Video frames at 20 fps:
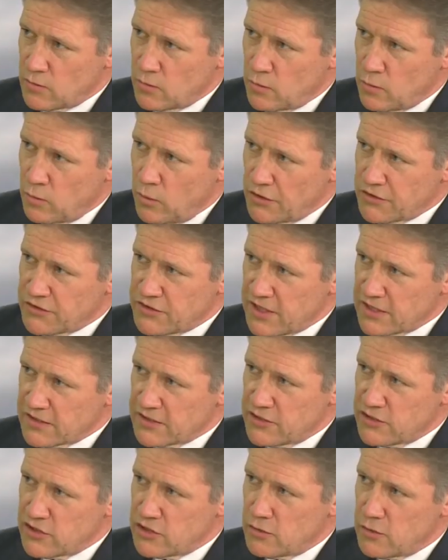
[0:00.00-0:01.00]
what
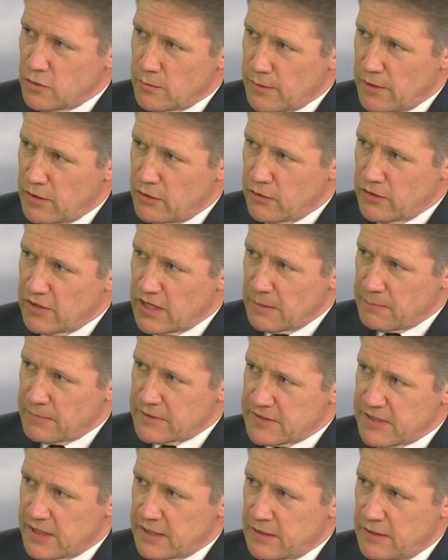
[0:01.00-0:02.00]
sectors should we be looking at
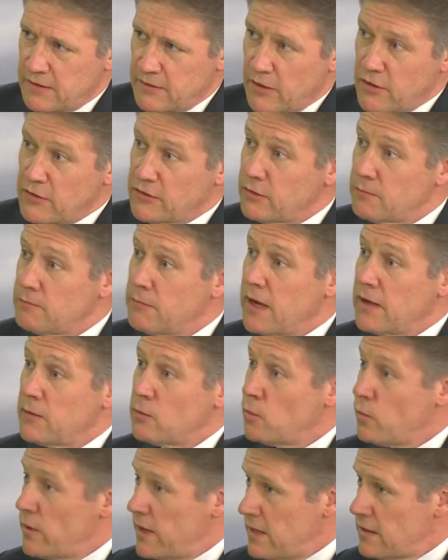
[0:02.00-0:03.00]
particularly? Those that might
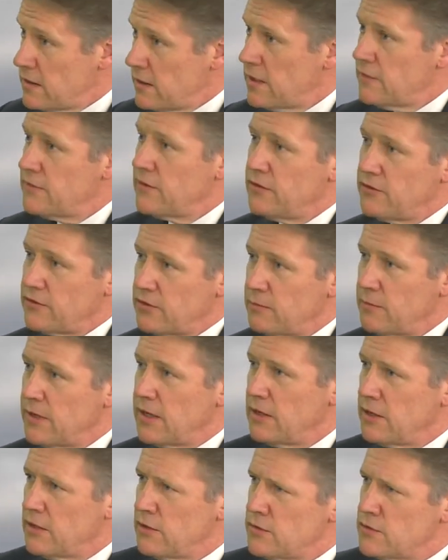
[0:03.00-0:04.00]
win and those that
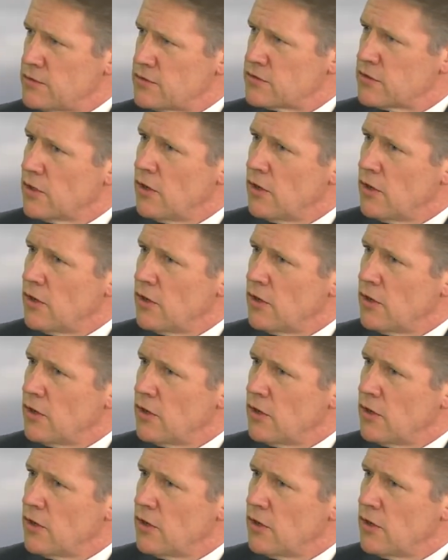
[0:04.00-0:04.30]
might lose